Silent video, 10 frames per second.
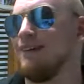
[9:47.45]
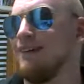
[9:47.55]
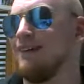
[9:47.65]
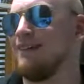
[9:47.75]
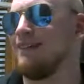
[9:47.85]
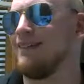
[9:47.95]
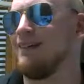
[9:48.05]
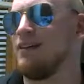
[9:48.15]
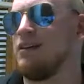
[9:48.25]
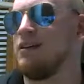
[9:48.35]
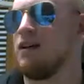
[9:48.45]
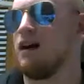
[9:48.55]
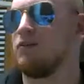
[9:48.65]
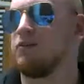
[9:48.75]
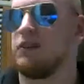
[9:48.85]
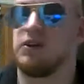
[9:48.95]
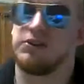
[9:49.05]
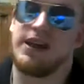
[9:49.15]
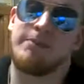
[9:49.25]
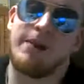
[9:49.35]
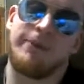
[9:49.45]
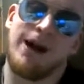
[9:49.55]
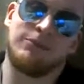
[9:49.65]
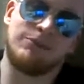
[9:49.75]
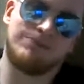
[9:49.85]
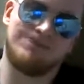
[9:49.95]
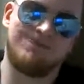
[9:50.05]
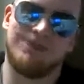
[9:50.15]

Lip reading: it's not my problem.